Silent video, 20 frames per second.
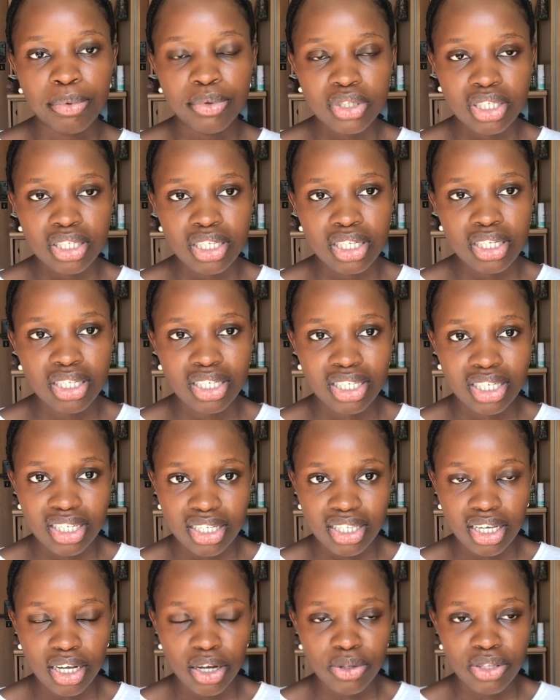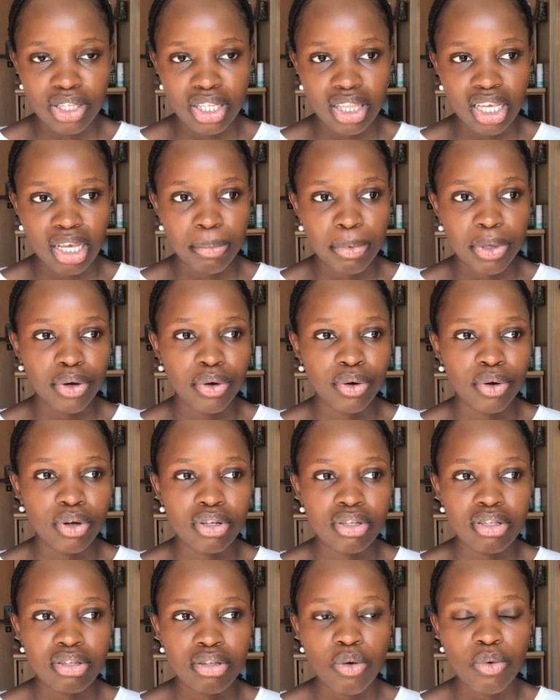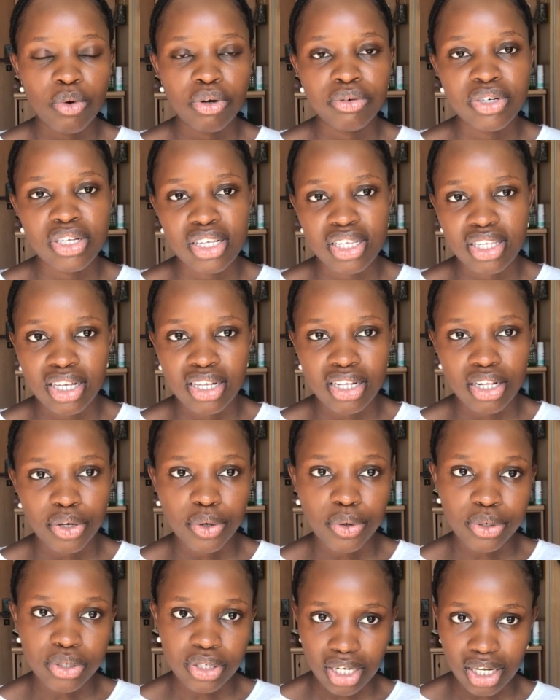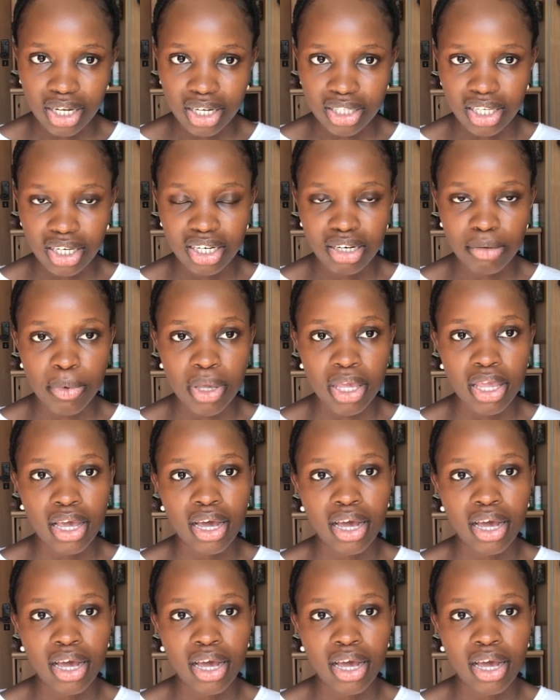putting this out there because someone recently contacted me